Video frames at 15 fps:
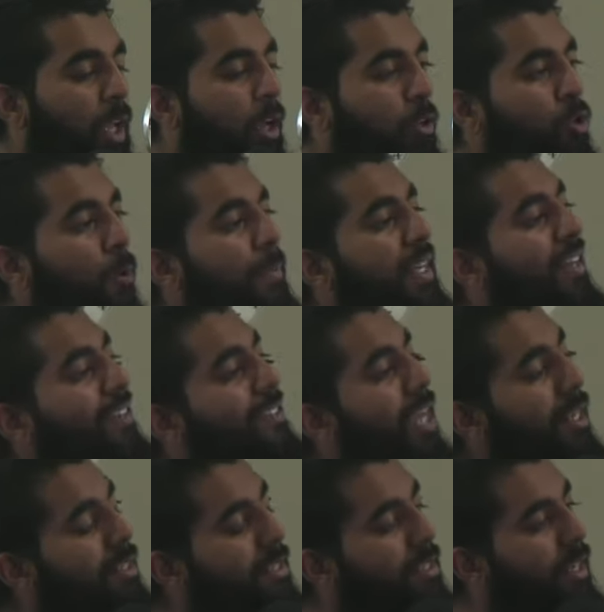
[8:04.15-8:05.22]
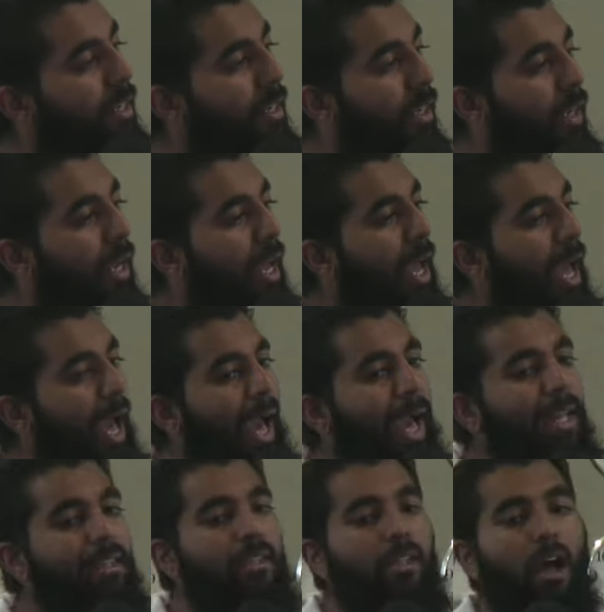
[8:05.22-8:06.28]
you're being tested
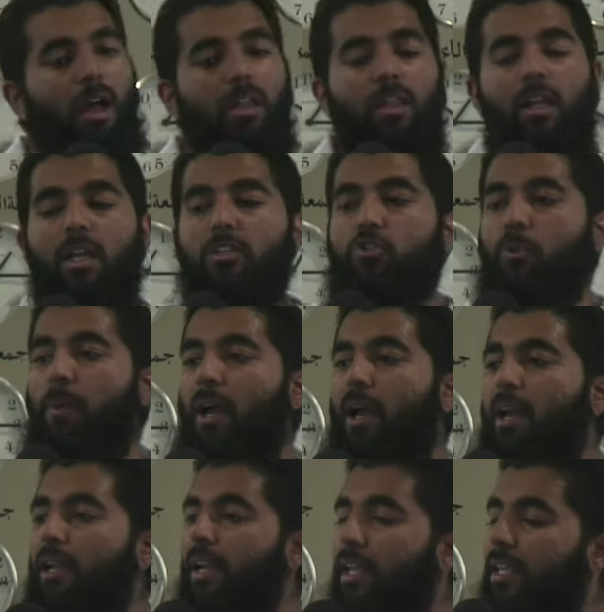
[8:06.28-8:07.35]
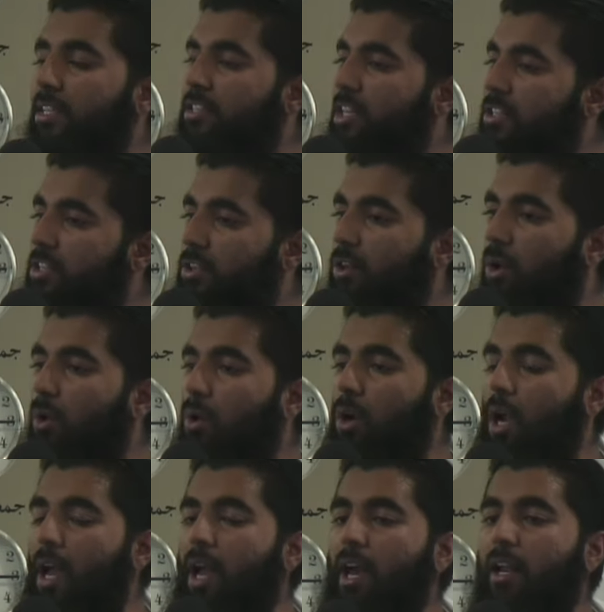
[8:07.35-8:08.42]
and Allah subhanahu he says in the
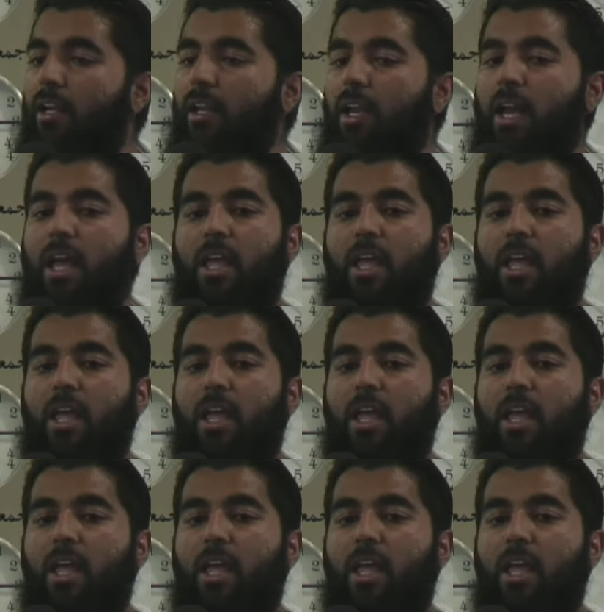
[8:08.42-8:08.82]
Quran